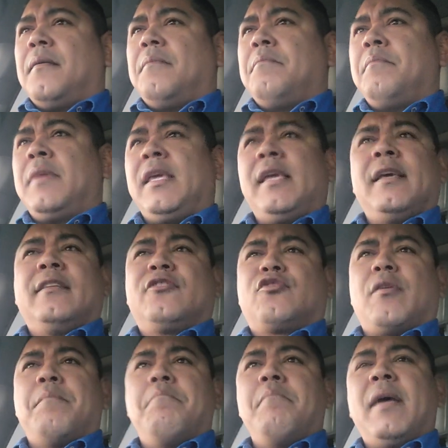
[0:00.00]
me in
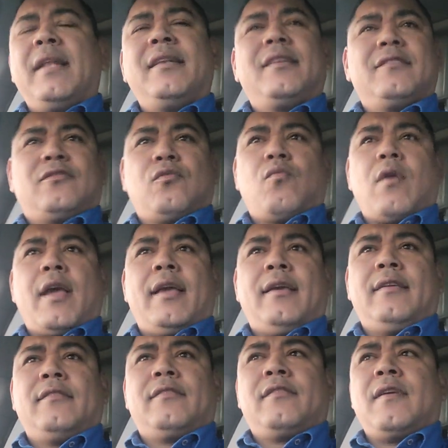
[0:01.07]
tremendous
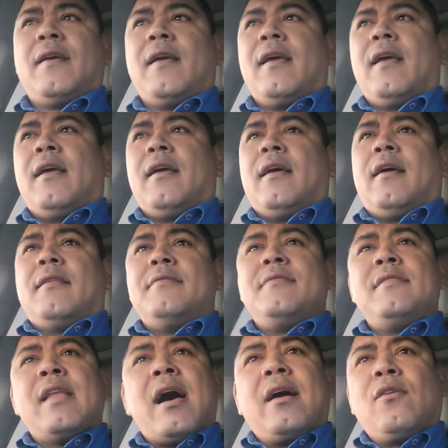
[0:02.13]
ways,
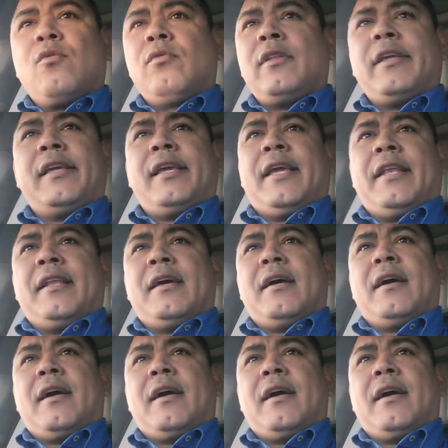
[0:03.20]
not only in